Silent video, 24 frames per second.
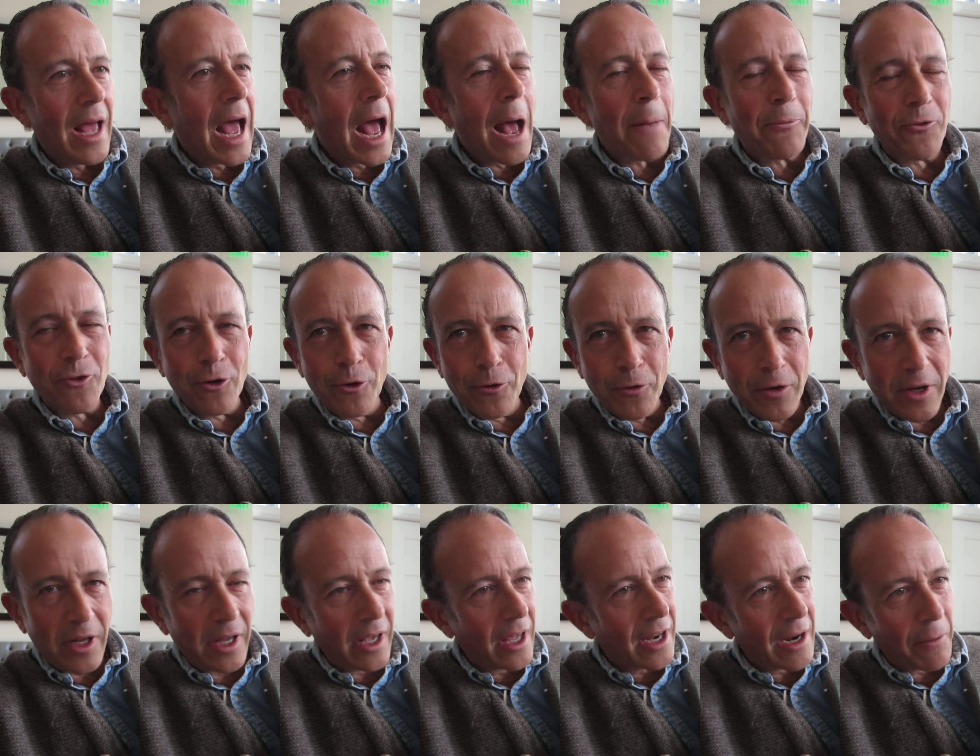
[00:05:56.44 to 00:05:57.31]

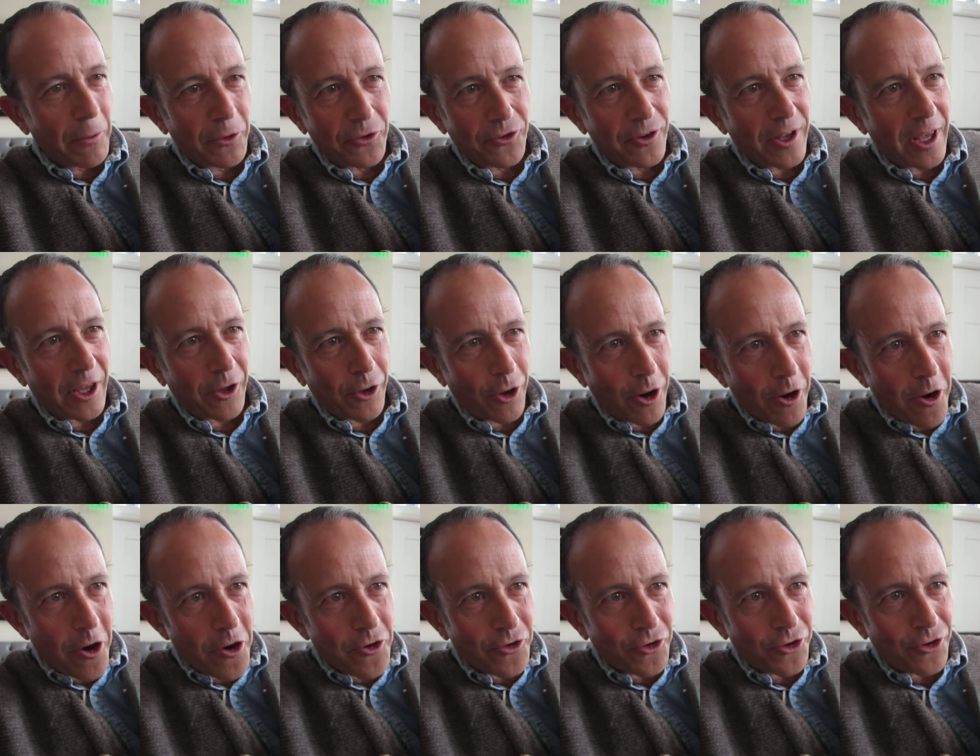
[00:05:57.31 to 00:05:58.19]
Absolutely. And I would say
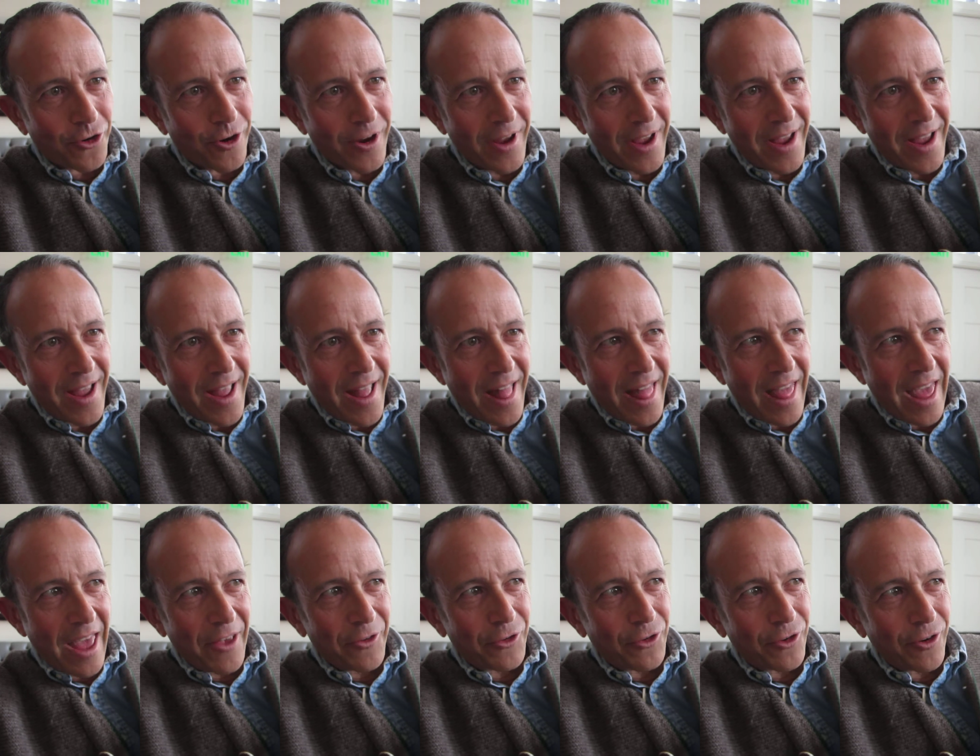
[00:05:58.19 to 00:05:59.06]
courage
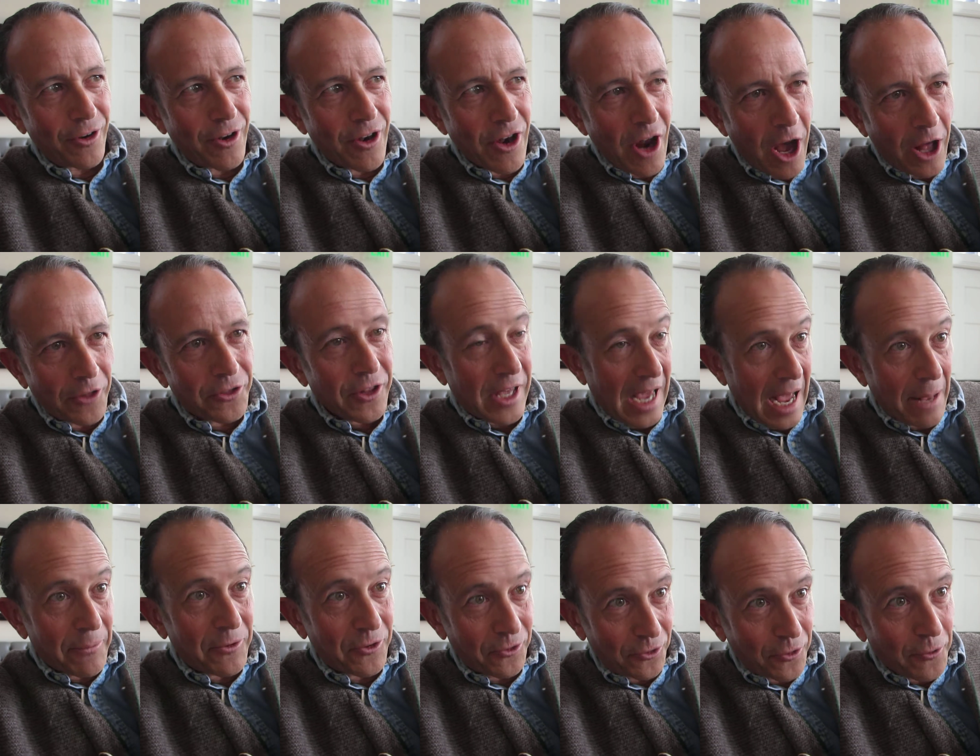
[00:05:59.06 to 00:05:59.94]
is not the
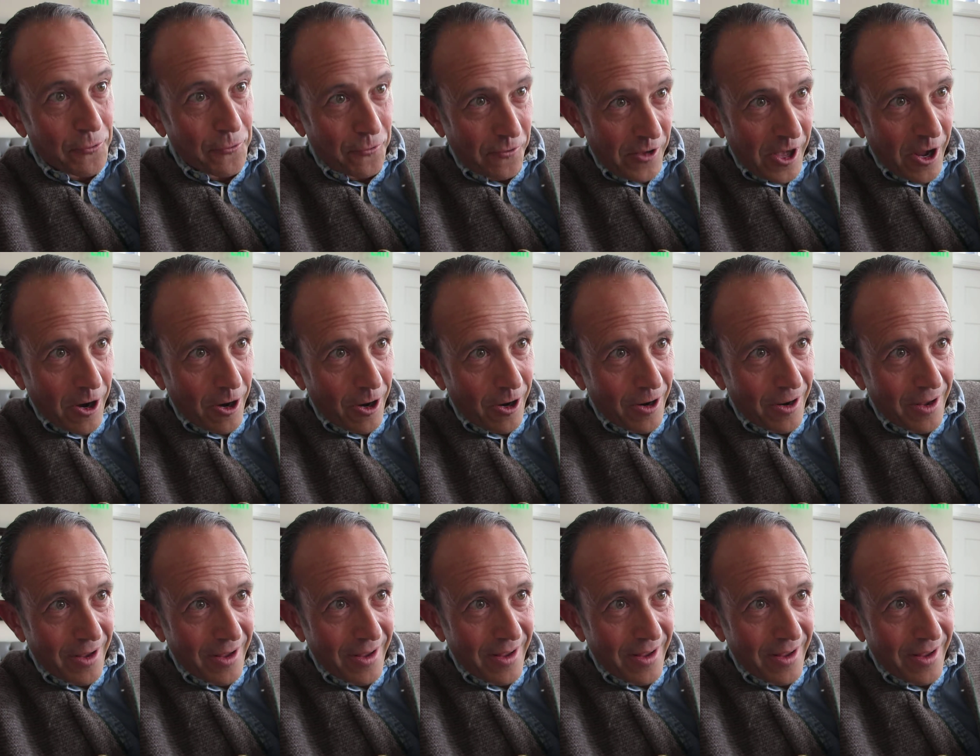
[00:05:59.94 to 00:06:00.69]
absence of fear.